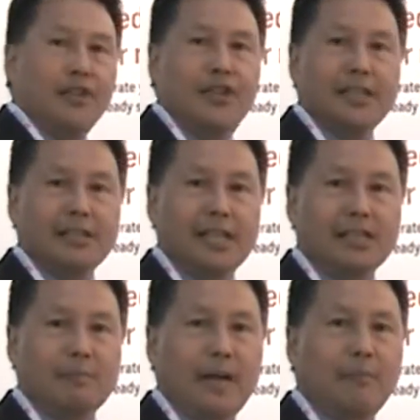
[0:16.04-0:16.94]
This
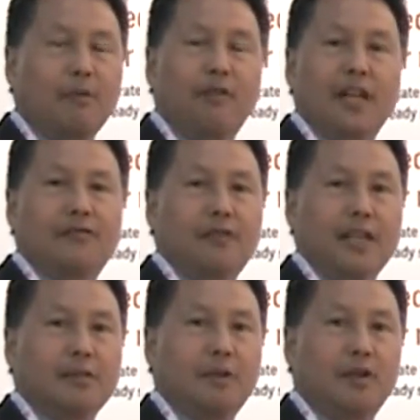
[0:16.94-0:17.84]
testbed provides
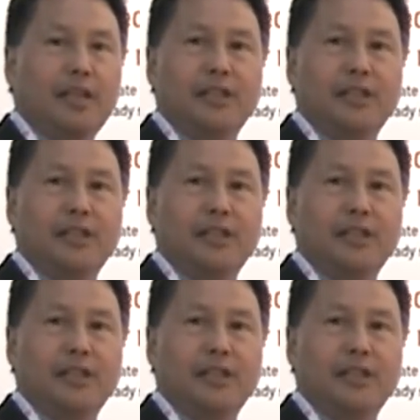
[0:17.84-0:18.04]
flexibility